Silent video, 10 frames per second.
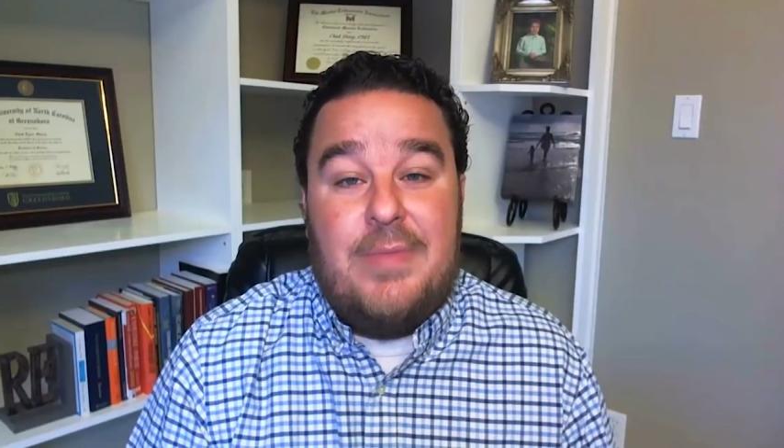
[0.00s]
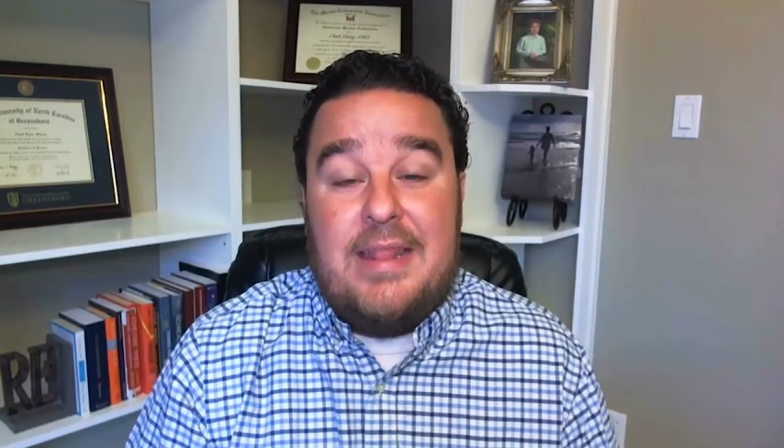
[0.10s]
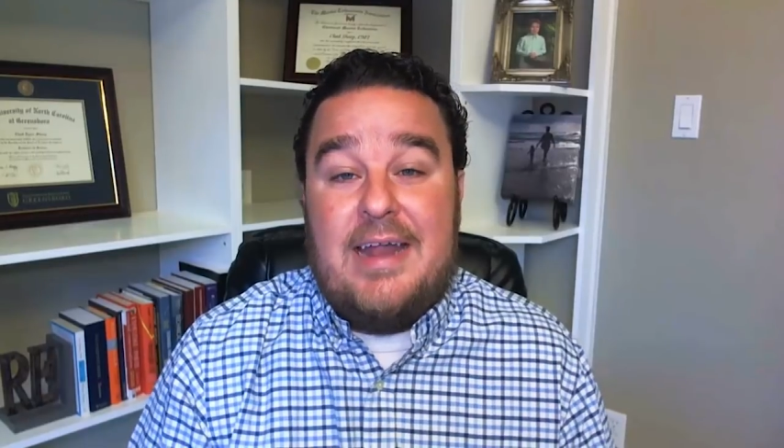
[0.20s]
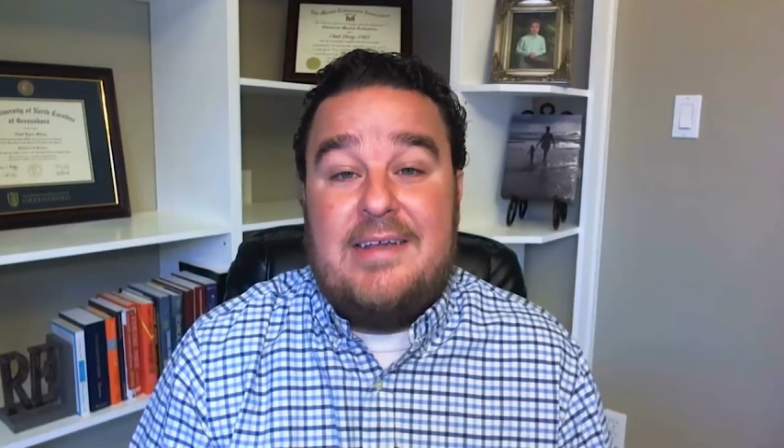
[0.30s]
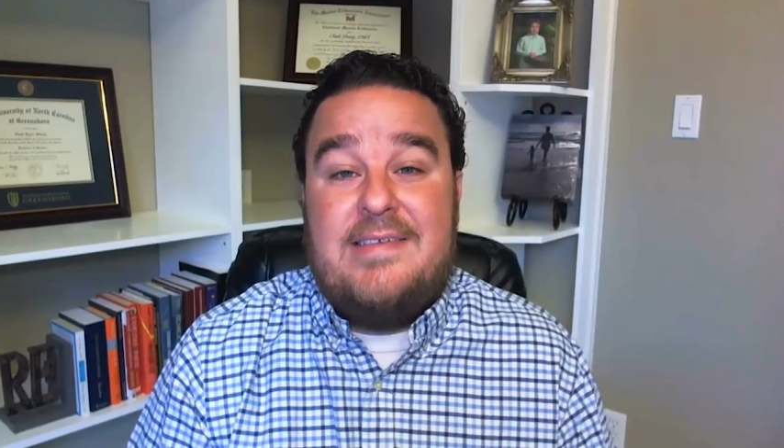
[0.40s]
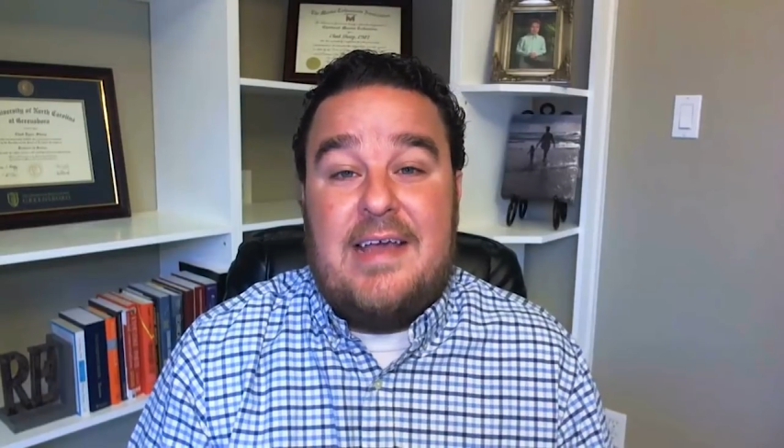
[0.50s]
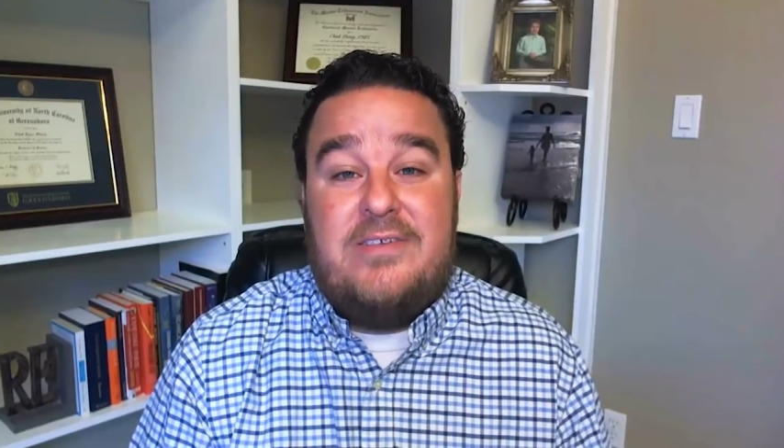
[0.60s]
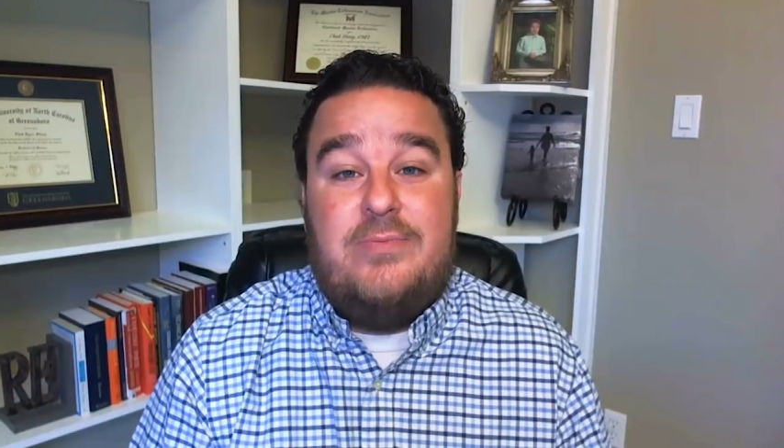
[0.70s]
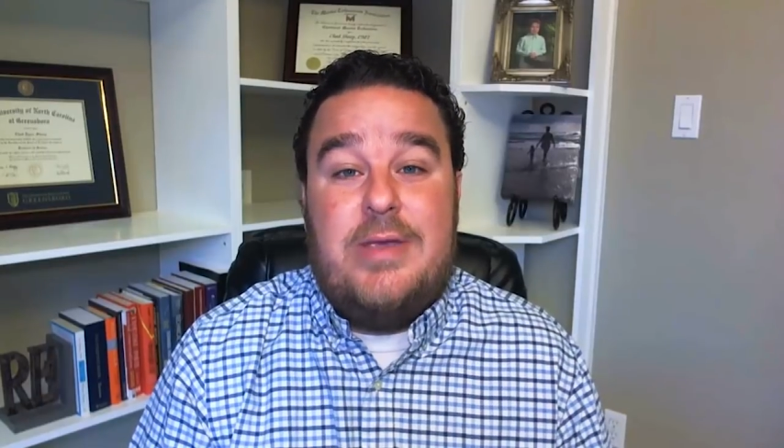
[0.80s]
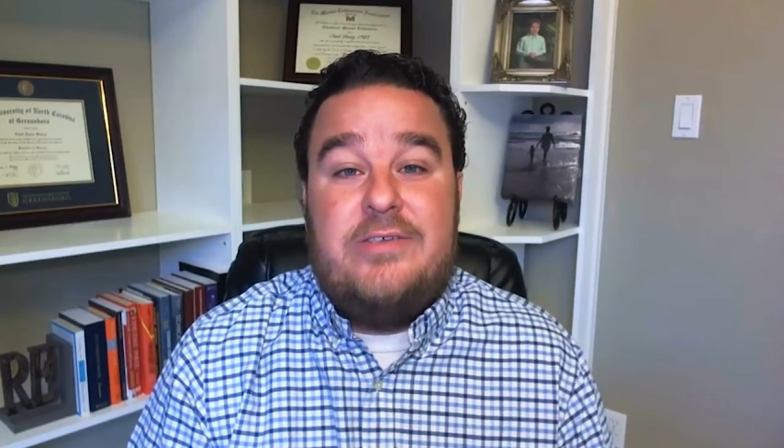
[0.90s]
And that
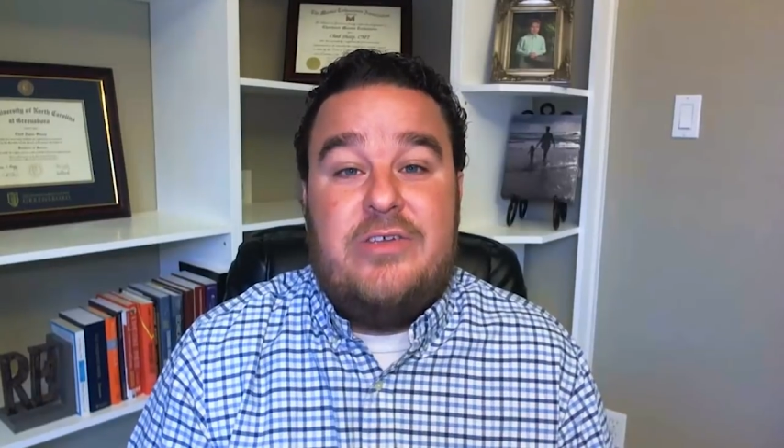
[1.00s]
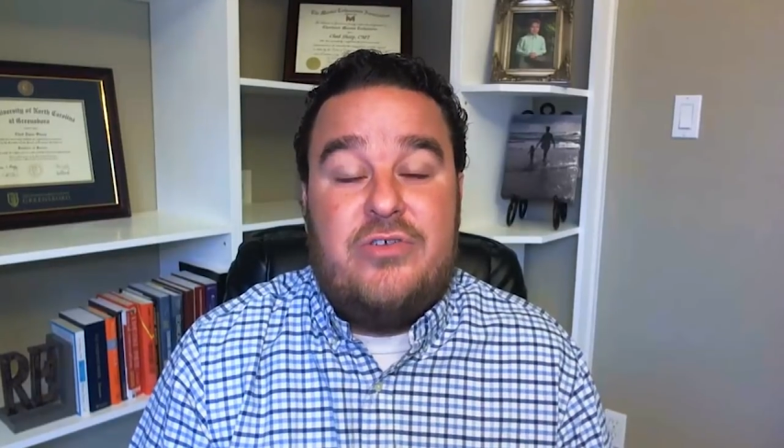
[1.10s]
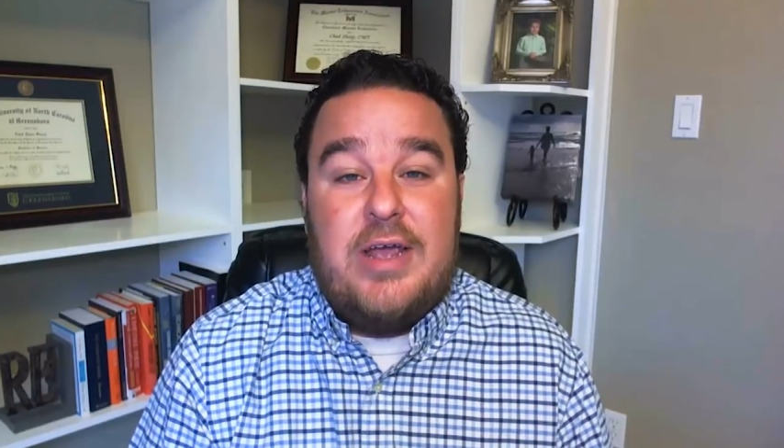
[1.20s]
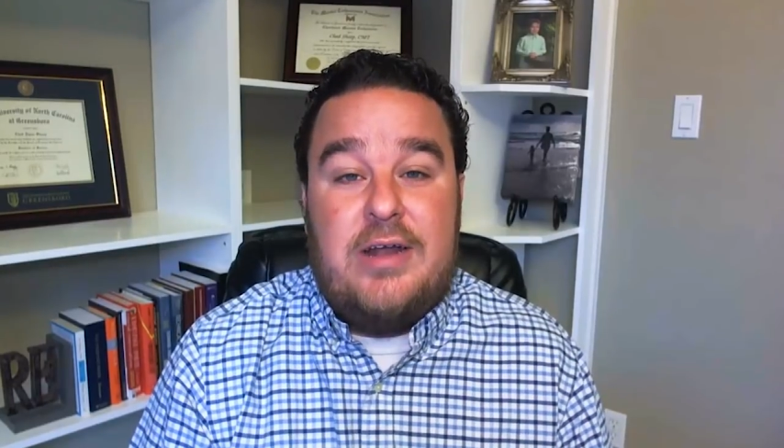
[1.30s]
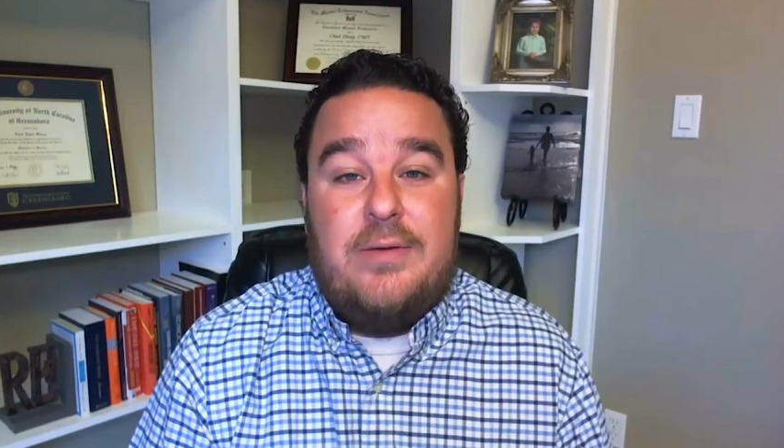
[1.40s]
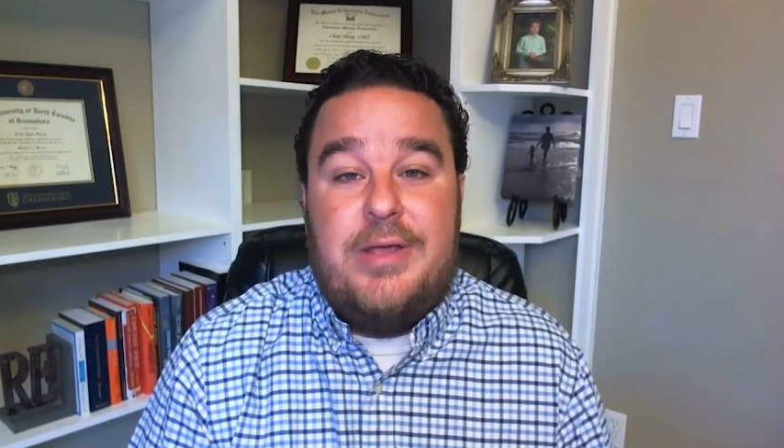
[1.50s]
excites me as a trader,